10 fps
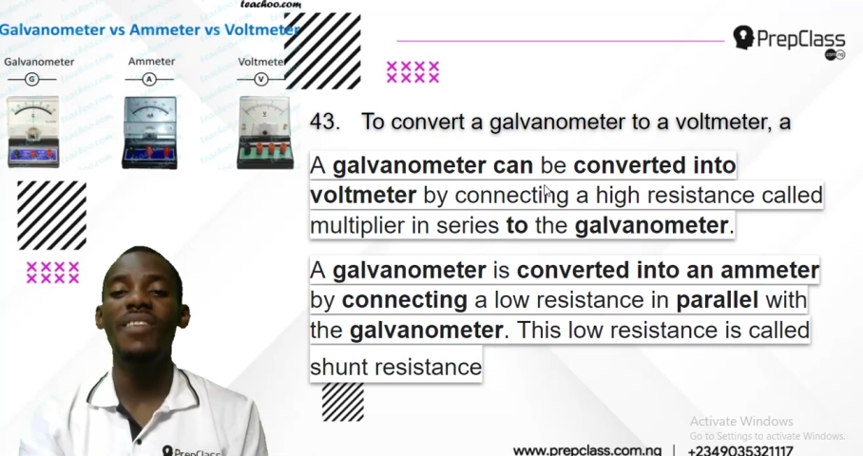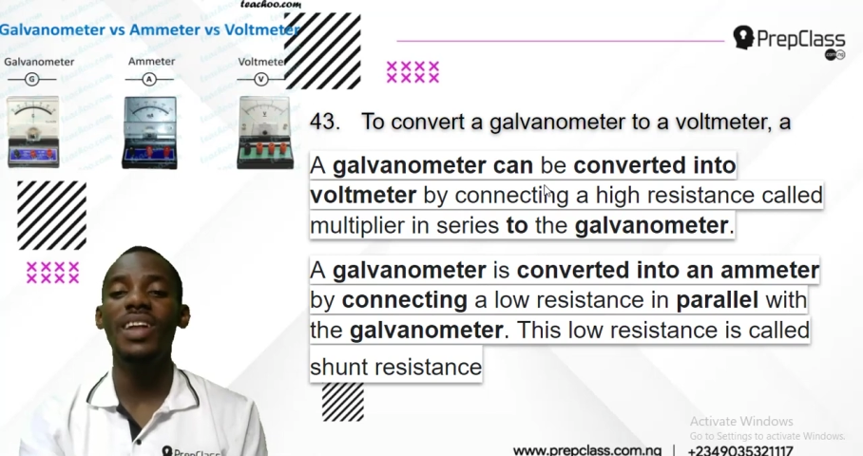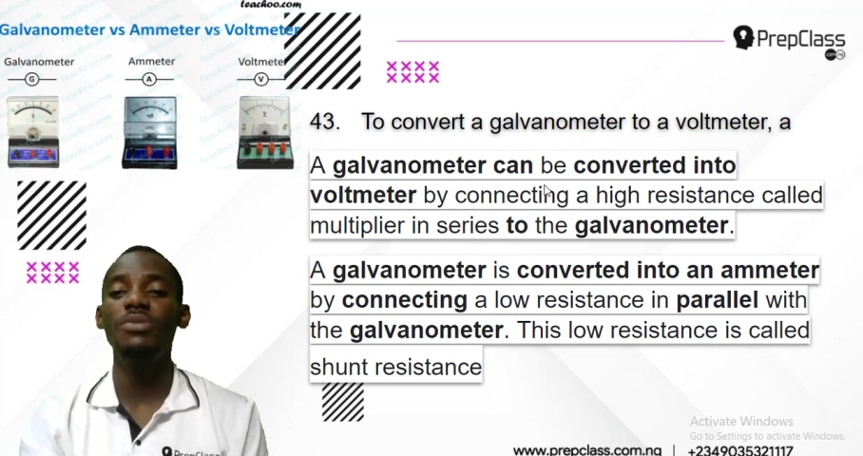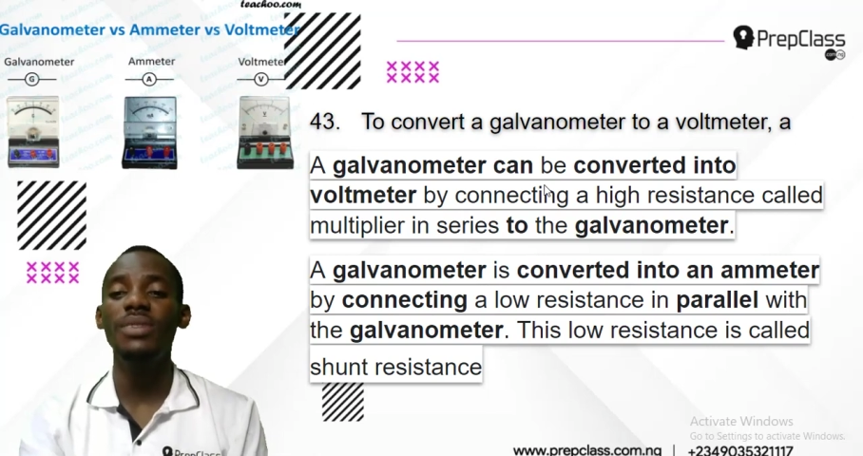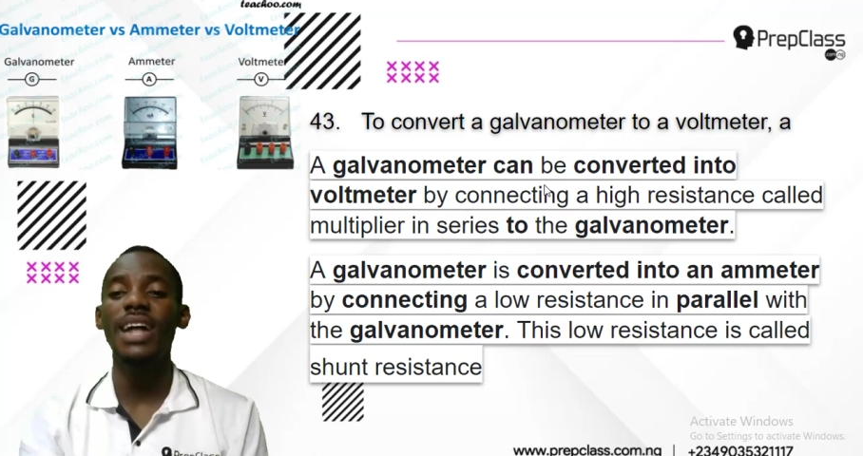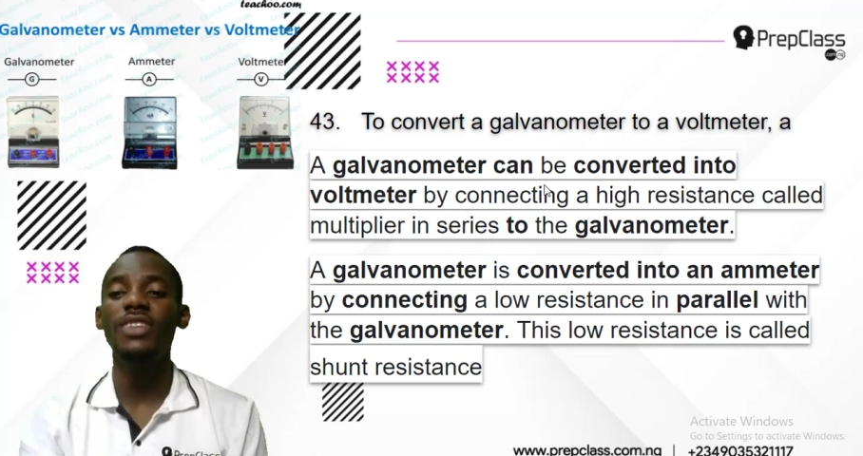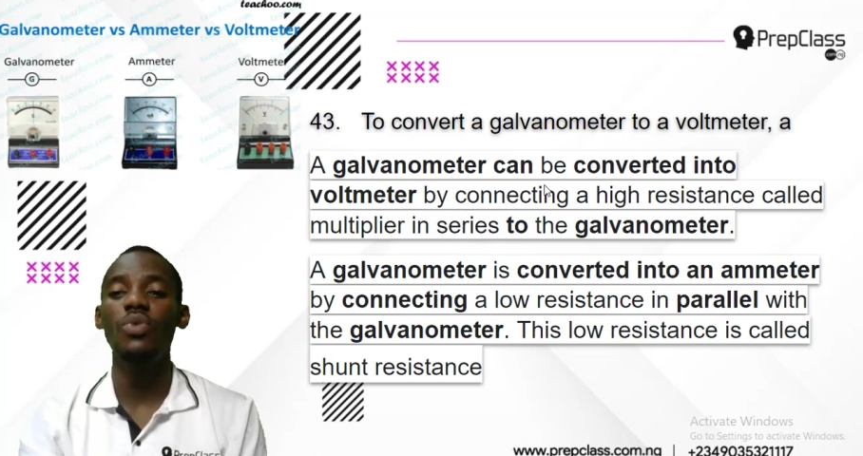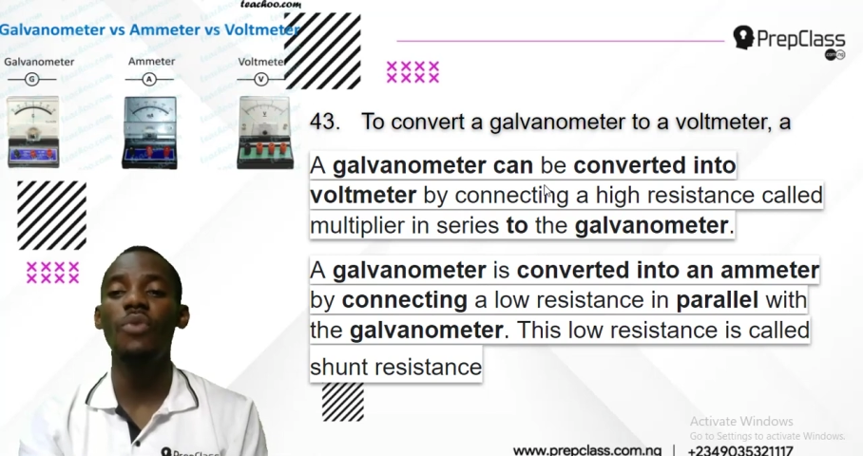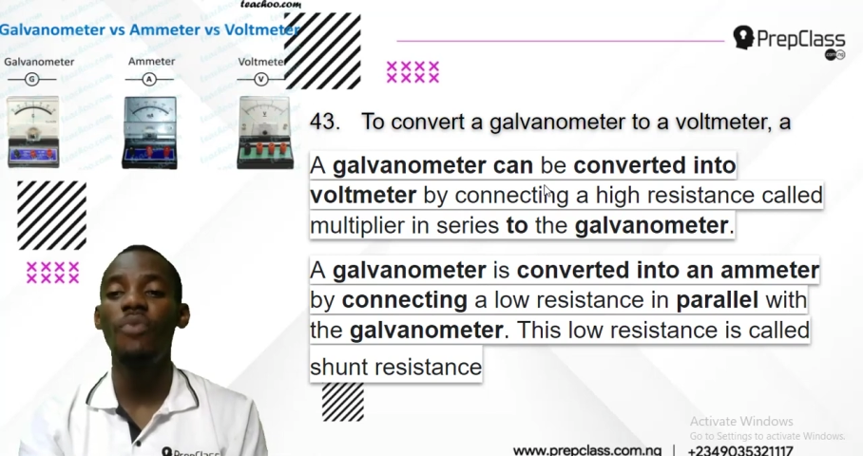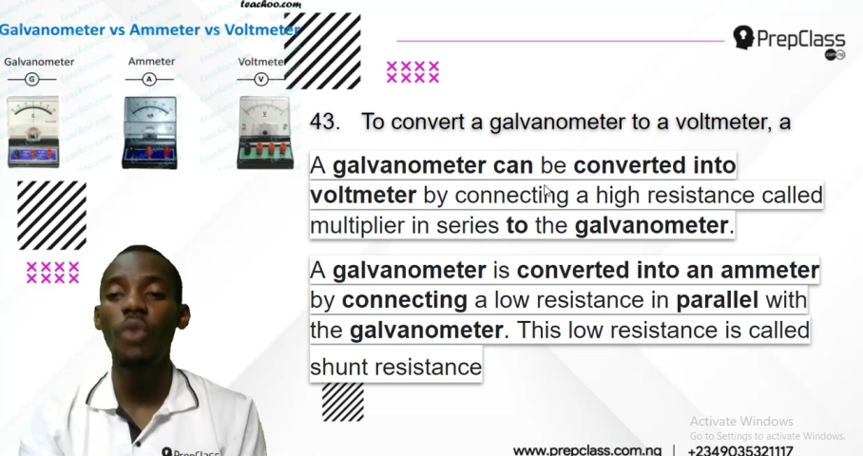galvanometer
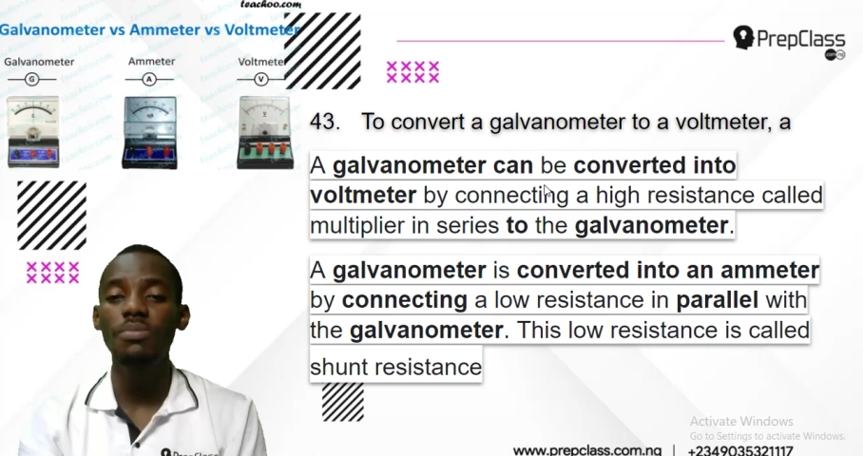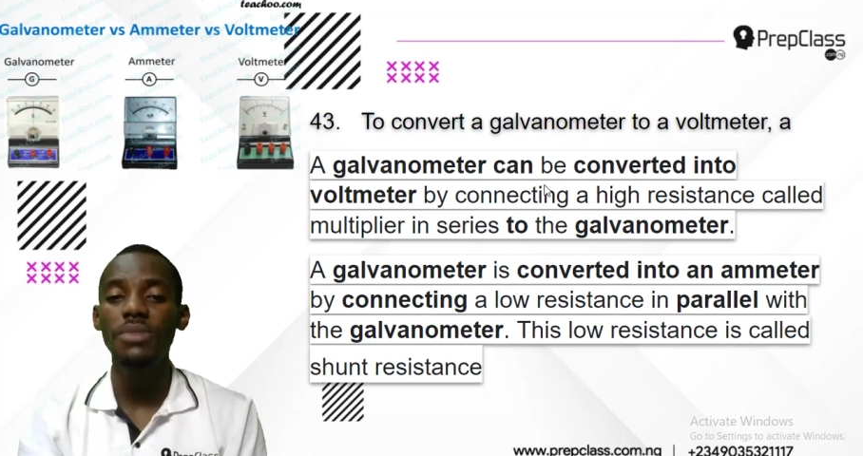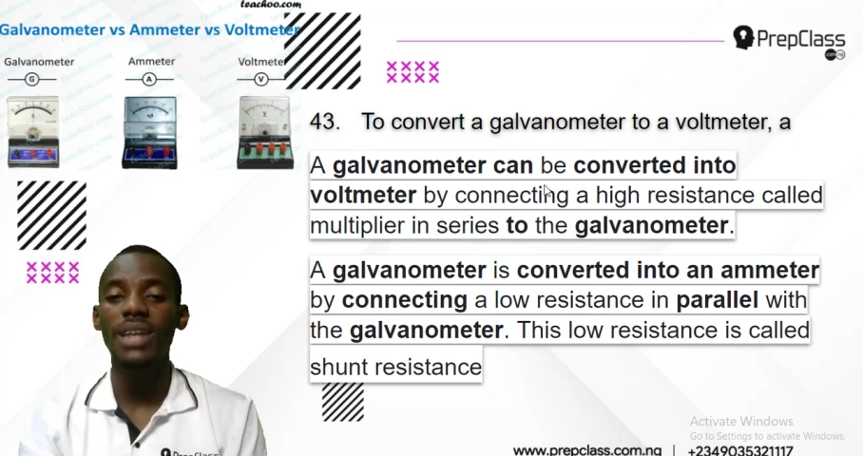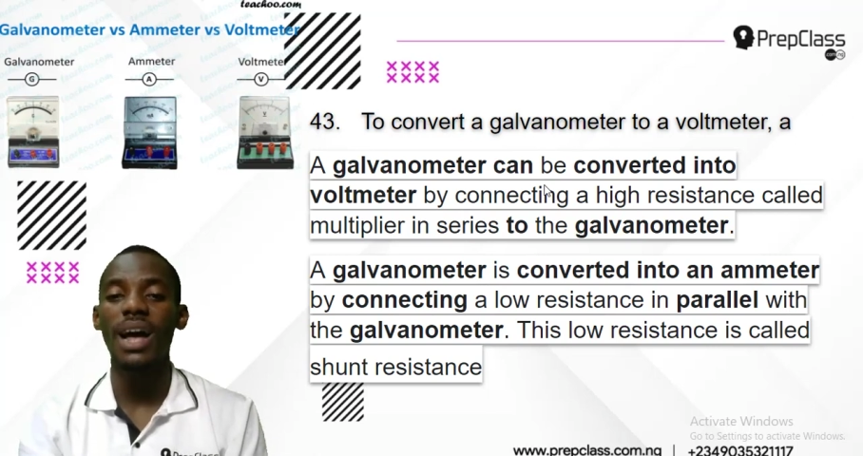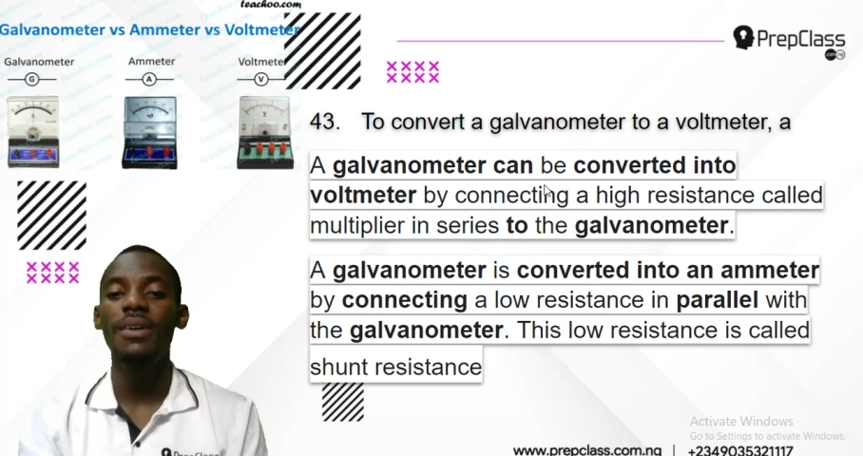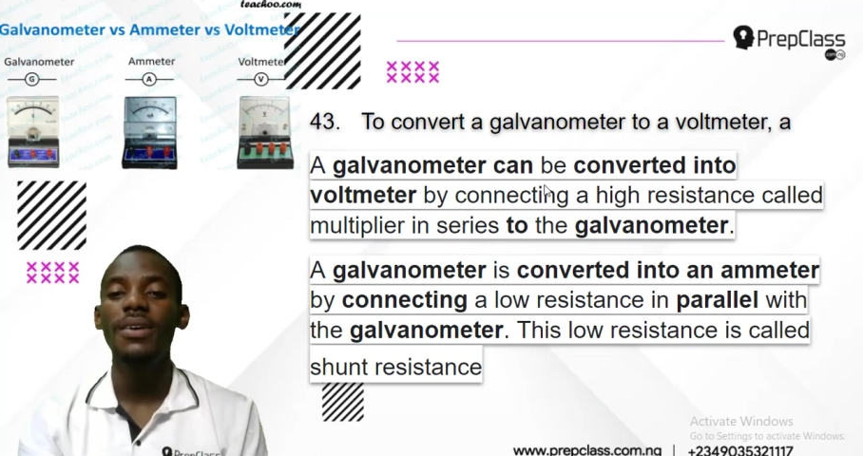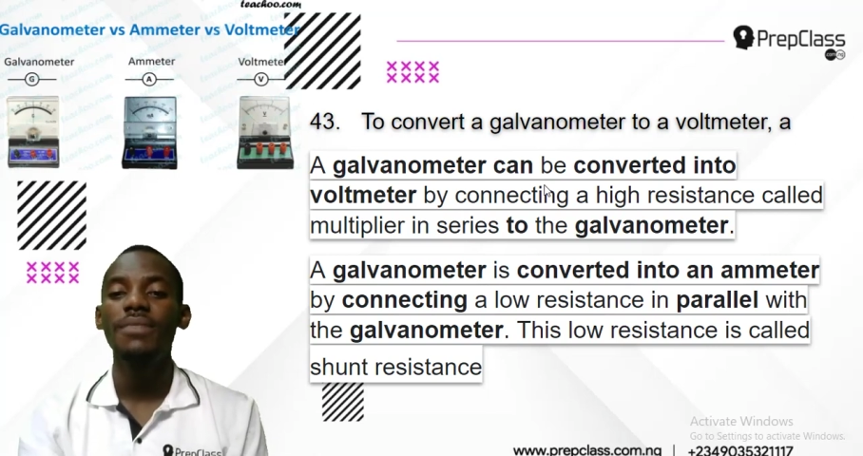to a voltmeter,